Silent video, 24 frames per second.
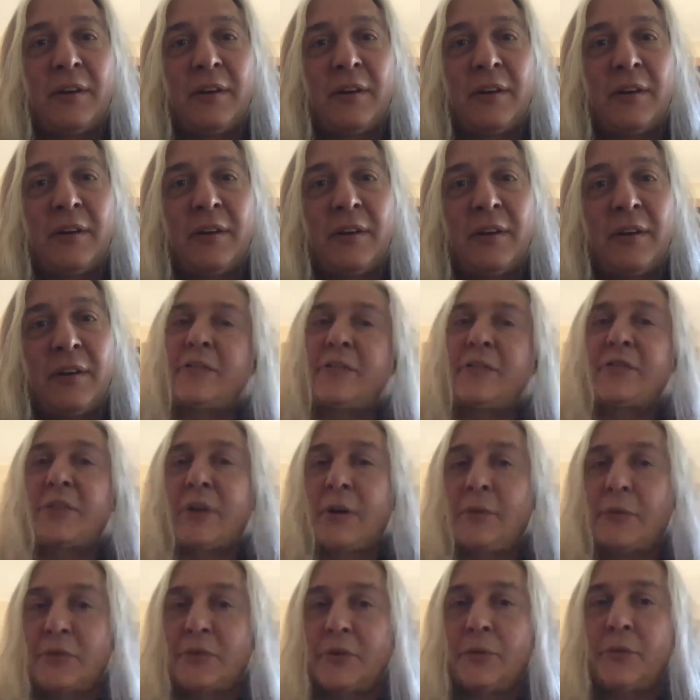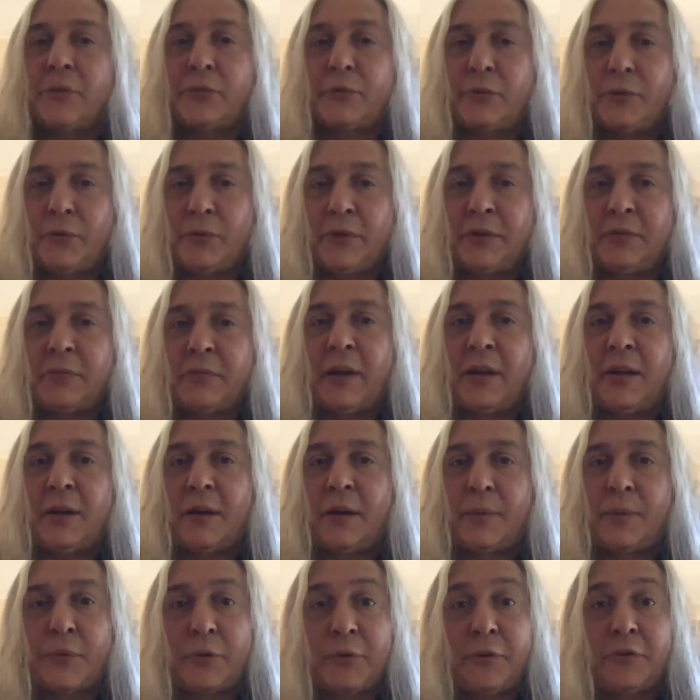So I was going through and, and
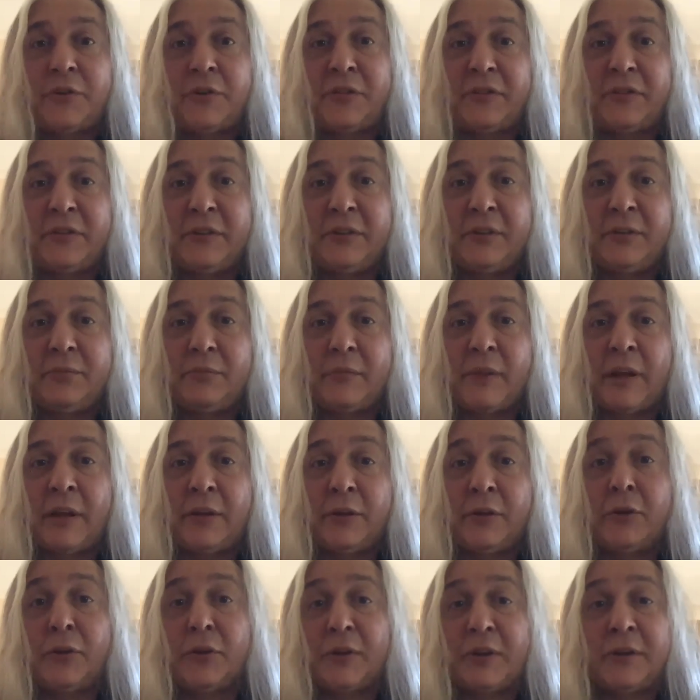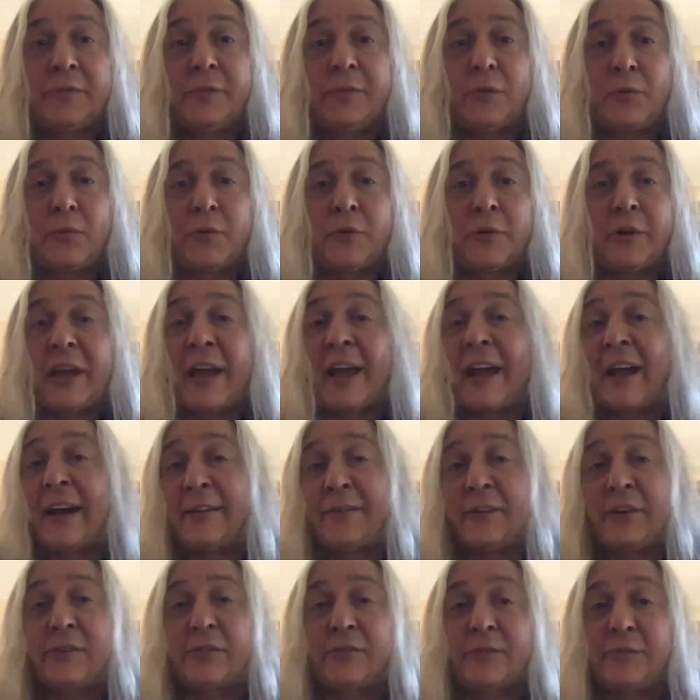approaching the, and looking for work,
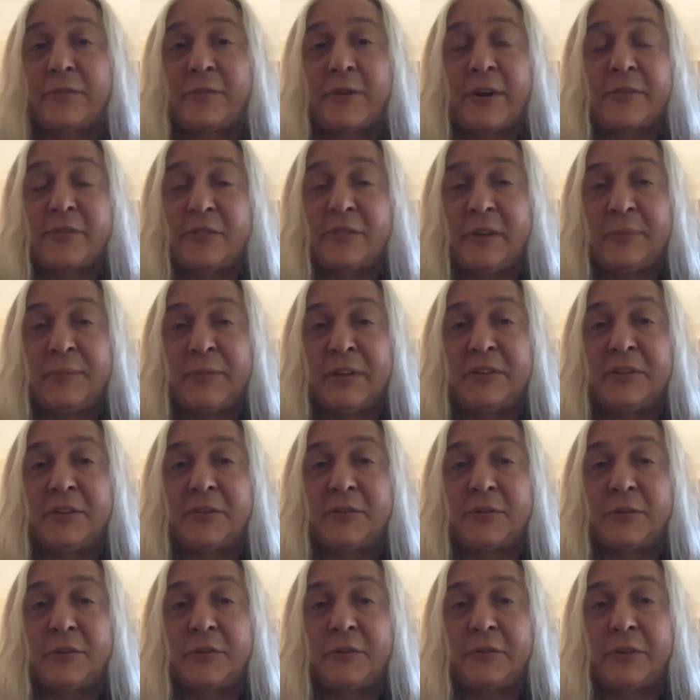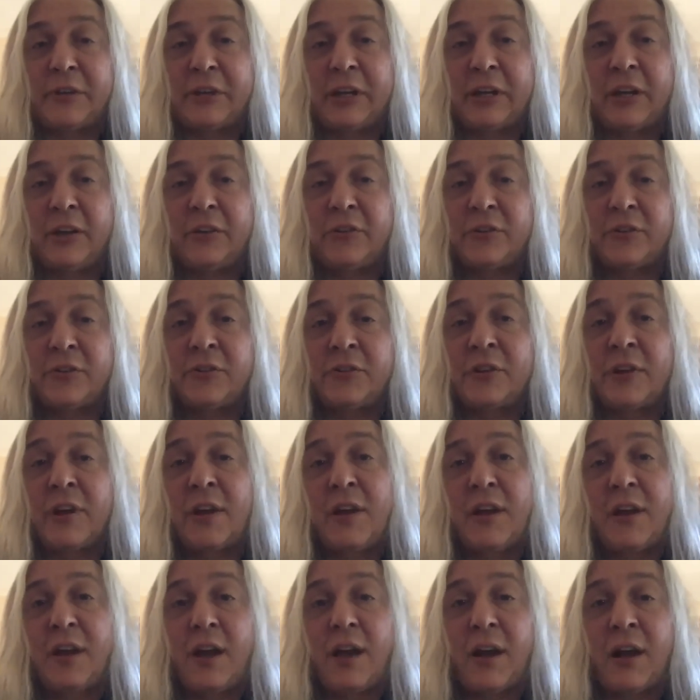having freshly minted certifications,
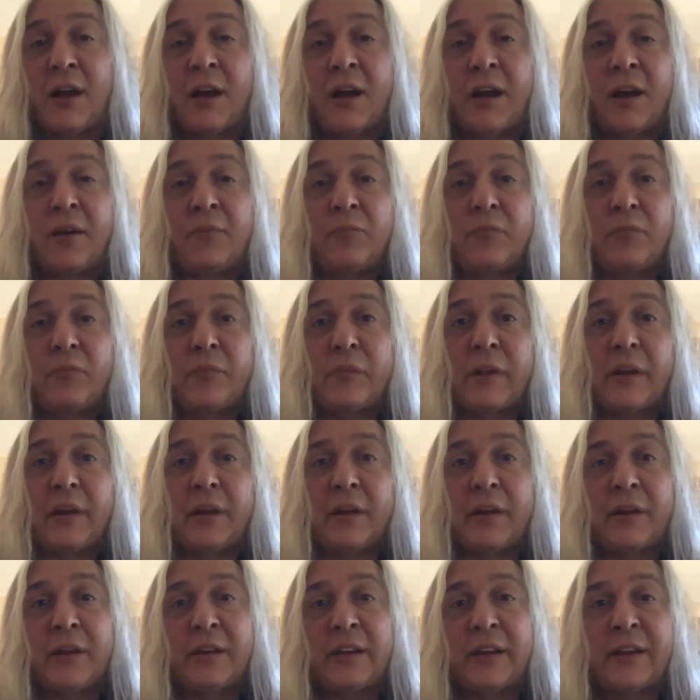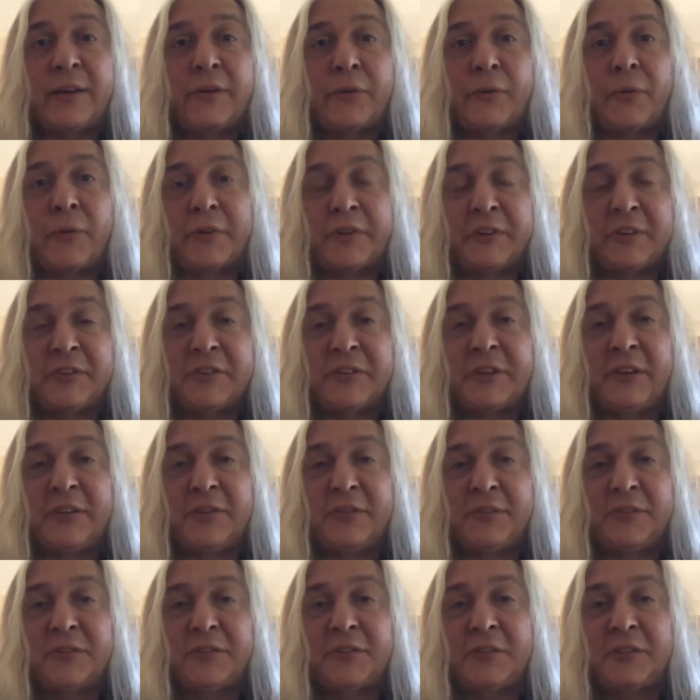um, it allowed
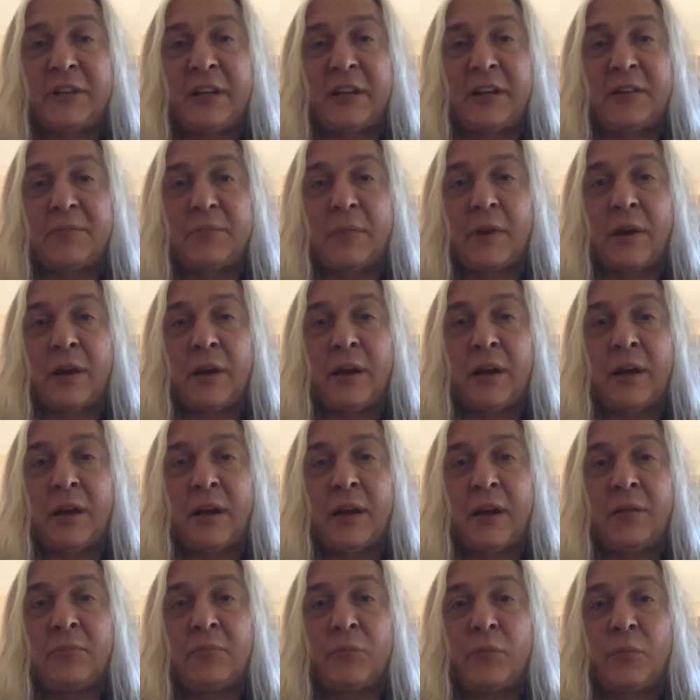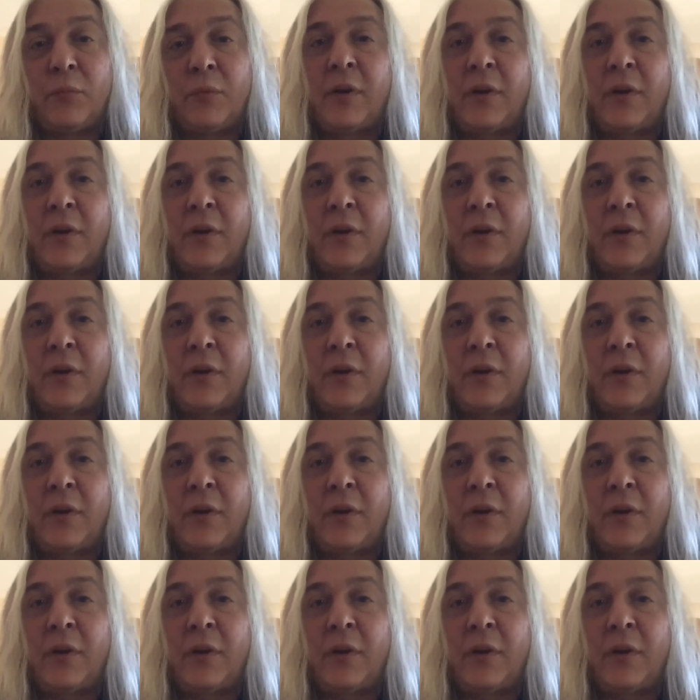organizations to take um,